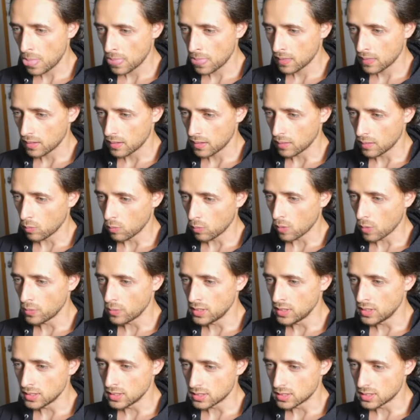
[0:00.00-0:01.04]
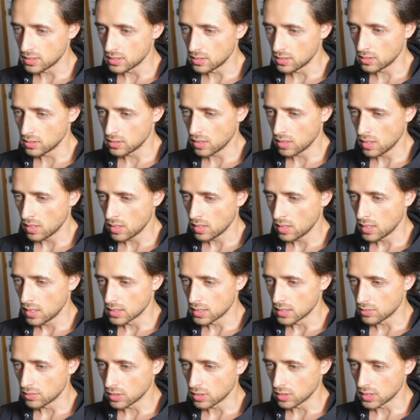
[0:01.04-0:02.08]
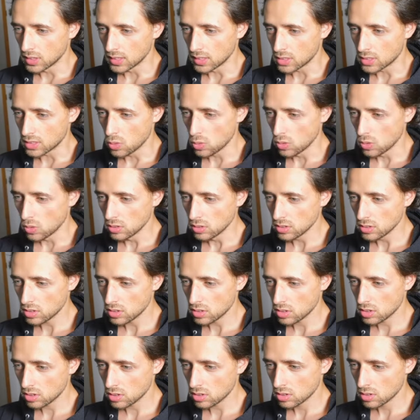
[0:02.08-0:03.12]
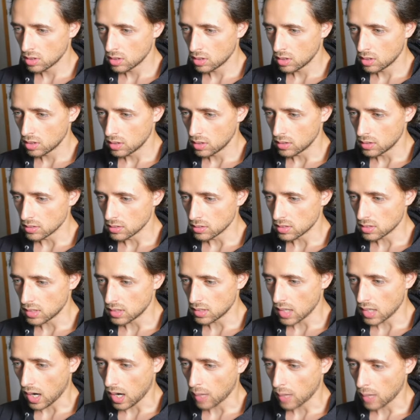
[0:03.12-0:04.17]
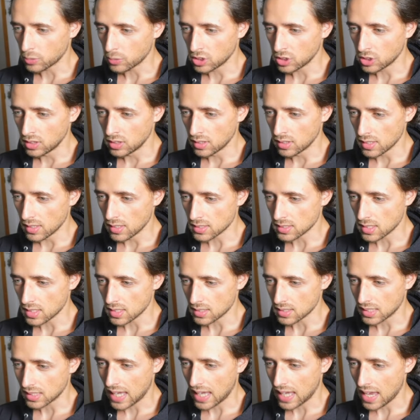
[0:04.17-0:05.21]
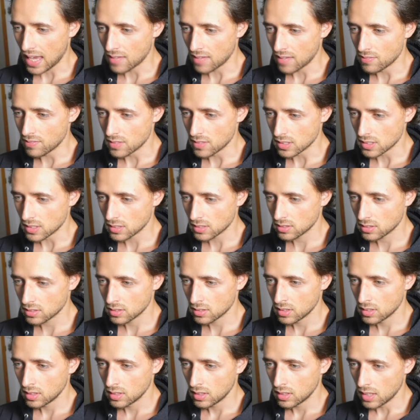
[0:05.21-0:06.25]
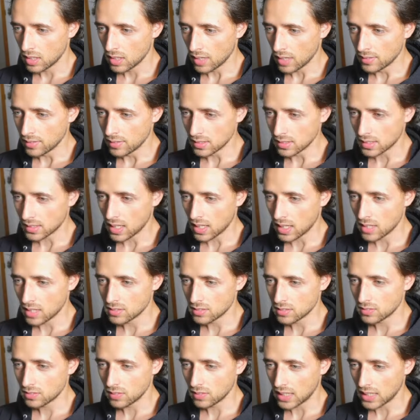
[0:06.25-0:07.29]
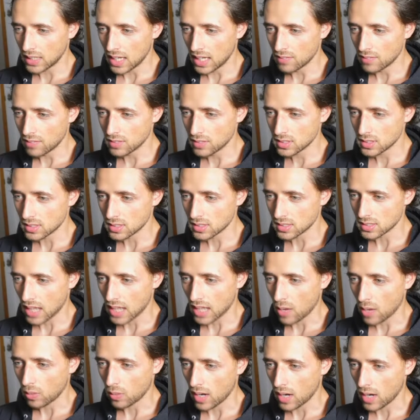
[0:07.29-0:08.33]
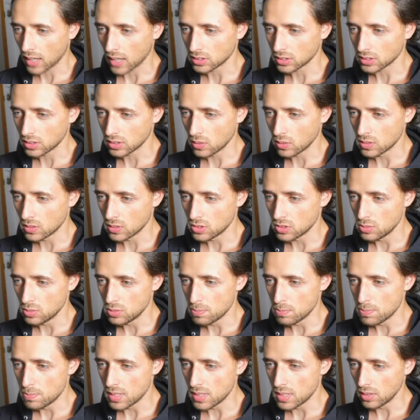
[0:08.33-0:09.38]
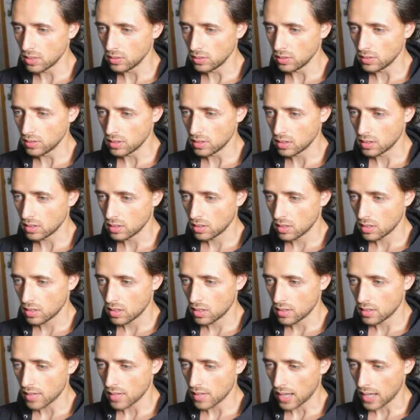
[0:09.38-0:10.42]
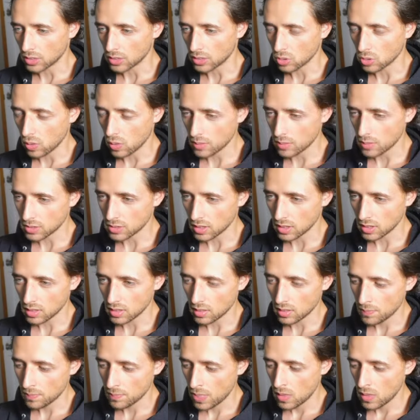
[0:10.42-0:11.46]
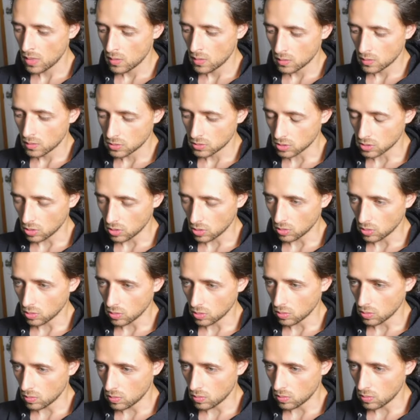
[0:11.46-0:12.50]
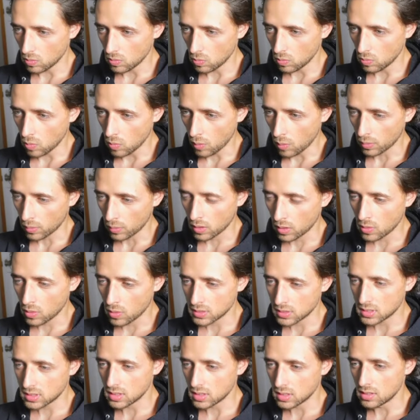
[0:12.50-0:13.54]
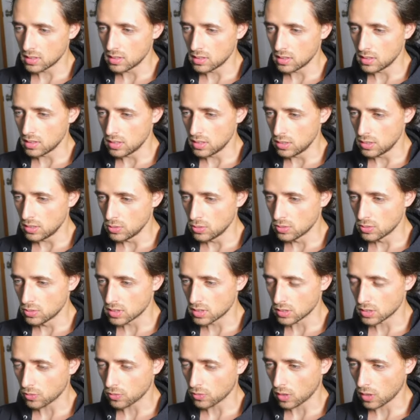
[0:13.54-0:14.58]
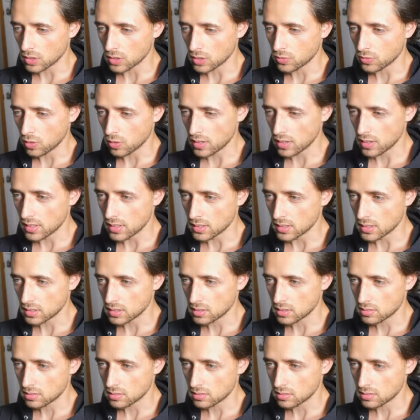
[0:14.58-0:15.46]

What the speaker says: And what we need to do is if you click Tools, you'll see an option here that says Canvas. And this canvas is how we're actually going to build the actual website. So what we're going to use as far as for this